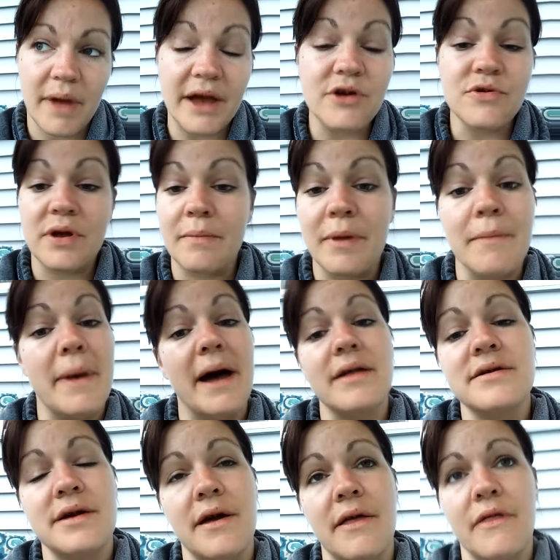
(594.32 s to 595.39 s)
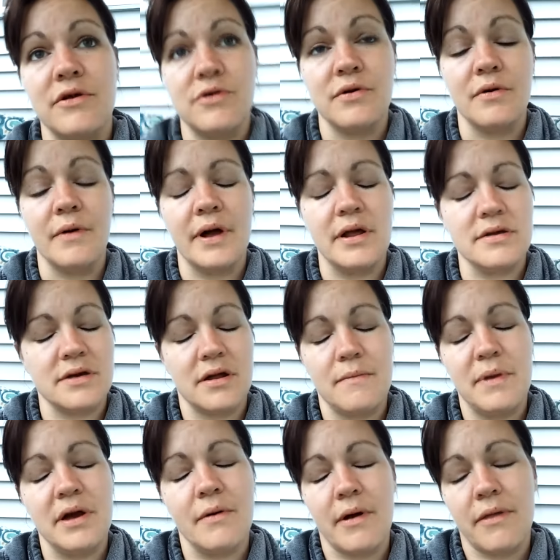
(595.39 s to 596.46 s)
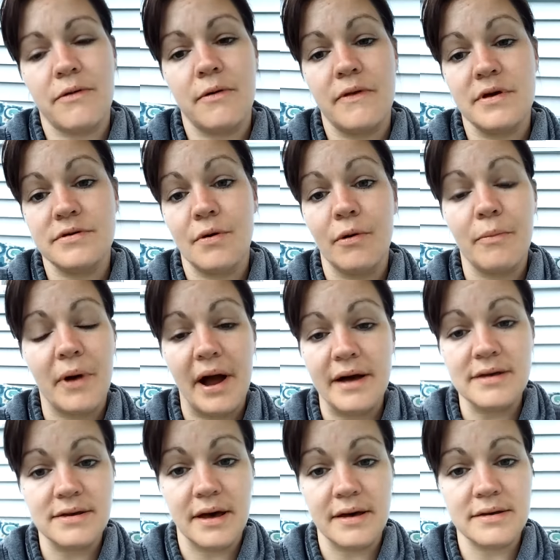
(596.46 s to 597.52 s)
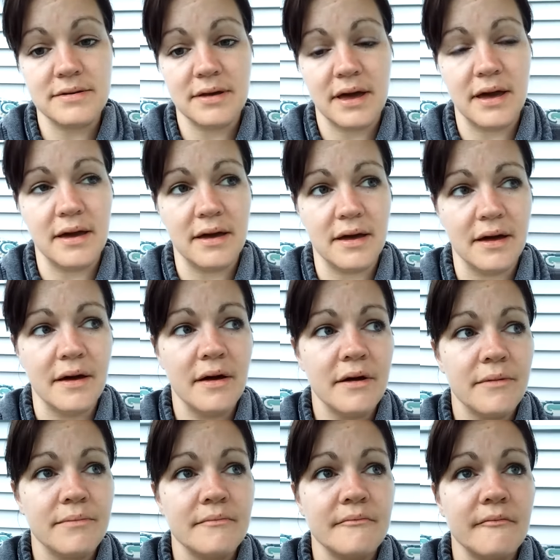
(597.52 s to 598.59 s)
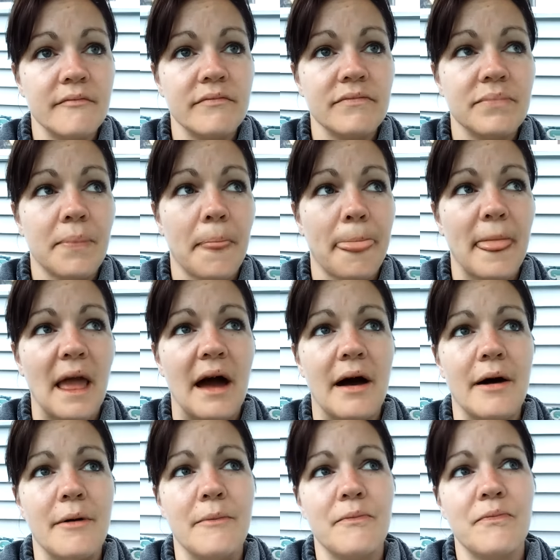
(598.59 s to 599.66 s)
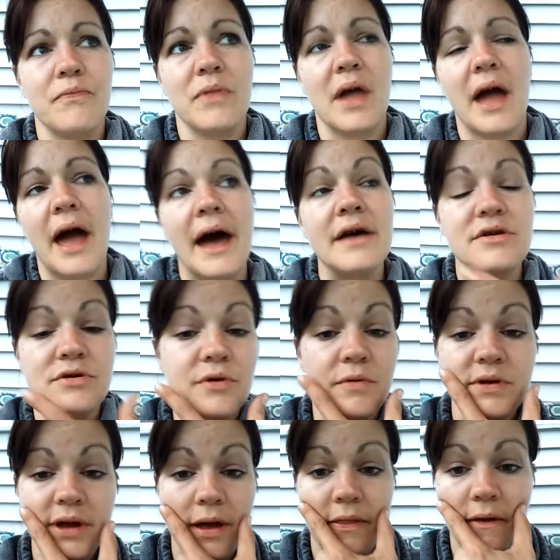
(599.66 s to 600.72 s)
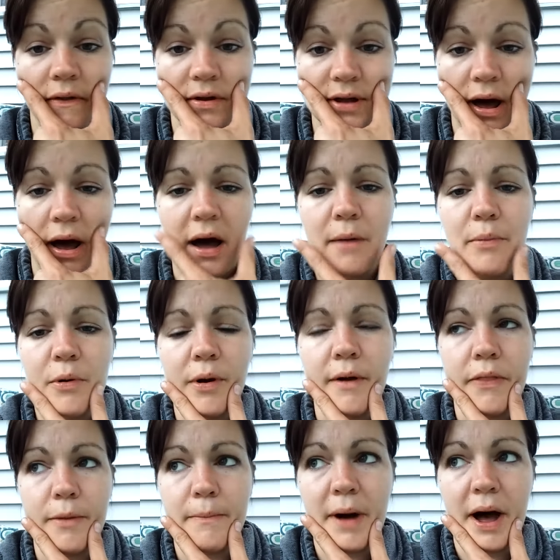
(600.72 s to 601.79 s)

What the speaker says: extremely bad teeth too, and is going to be going through this whole process. He has no teeth on the top or on the